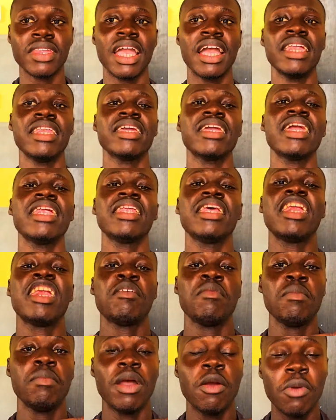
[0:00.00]
And again,
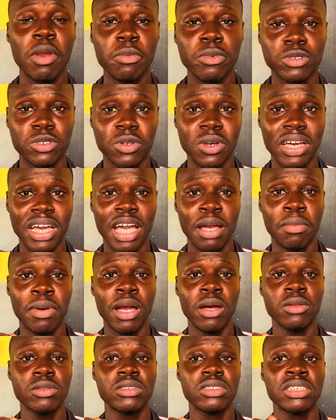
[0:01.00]
remember when we talk
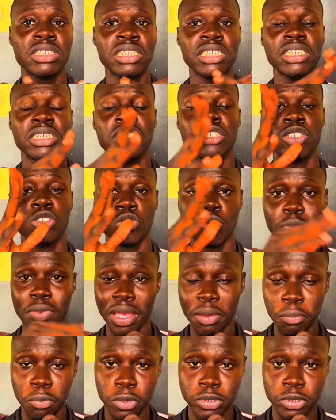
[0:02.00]
about the supine